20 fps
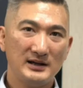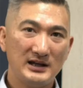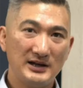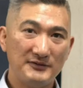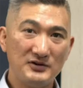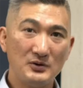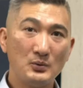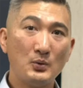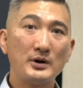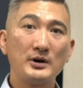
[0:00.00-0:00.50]

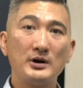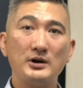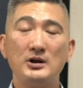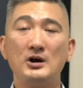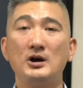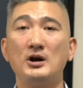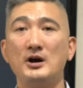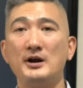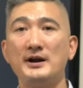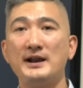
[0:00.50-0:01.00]
If you want to
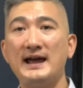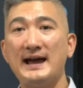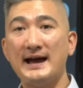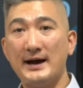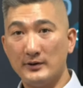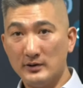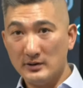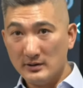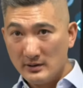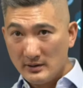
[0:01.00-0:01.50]
learn
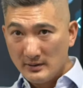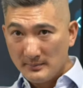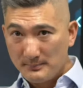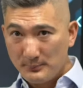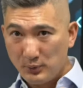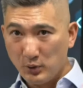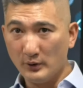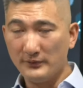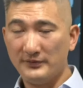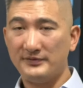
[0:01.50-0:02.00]
how to
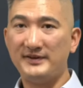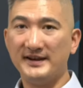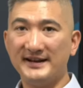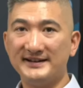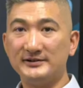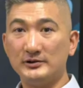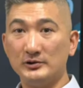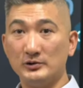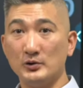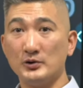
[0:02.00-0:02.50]
put
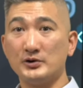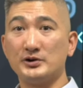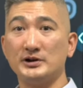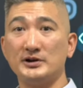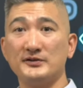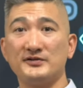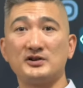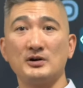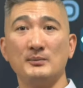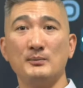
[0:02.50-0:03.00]
these
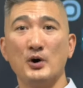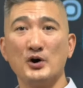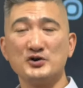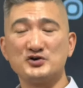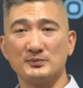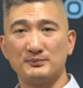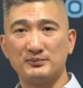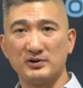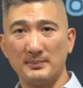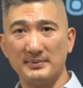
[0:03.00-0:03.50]
lucrative
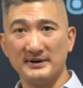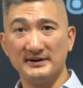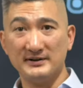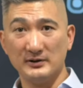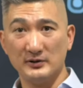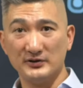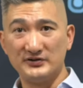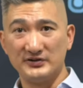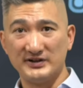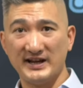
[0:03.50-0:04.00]
commercial property
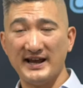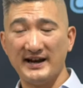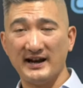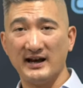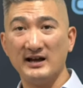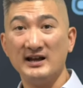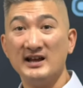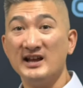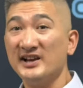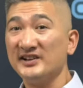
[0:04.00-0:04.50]
deals
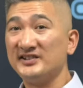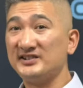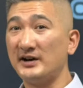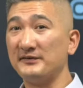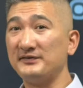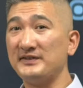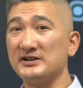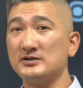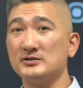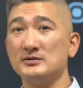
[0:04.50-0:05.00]
together,
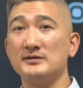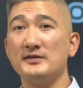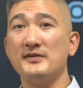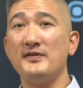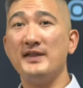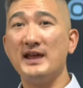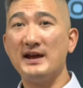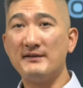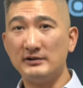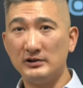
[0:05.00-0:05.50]
stuff that you'd
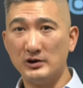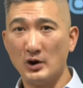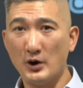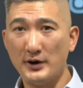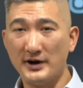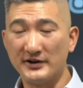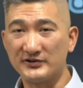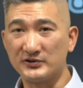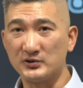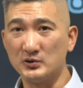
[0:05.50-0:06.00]
never
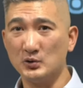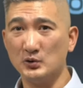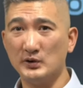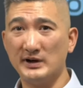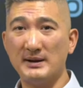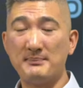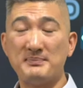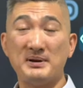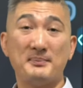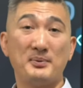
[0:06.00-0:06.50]
learn at school
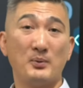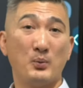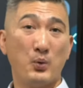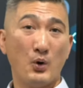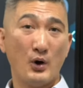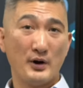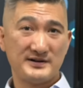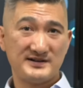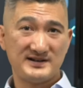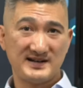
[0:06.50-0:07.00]
and that people
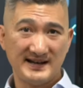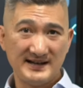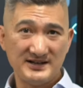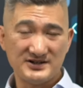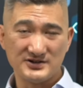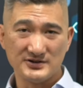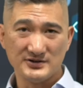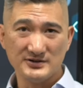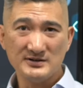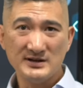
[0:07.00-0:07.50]
won't
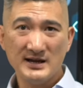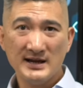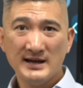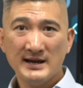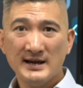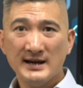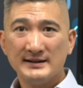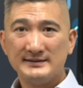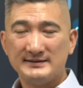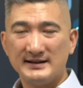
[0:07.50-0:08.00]
teach you,
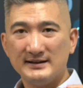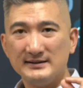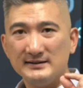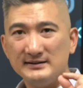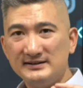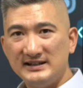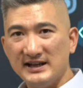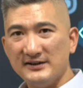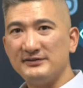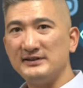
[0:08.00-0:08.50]
then
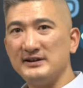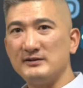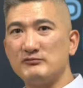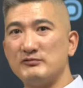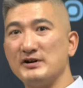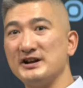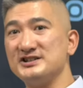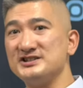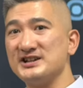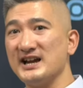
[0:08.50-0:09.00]
definitely
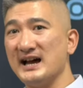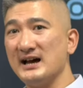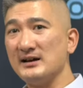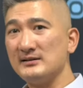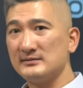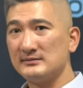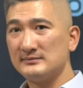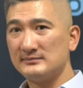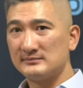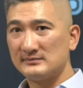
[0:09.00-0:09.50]
reach out.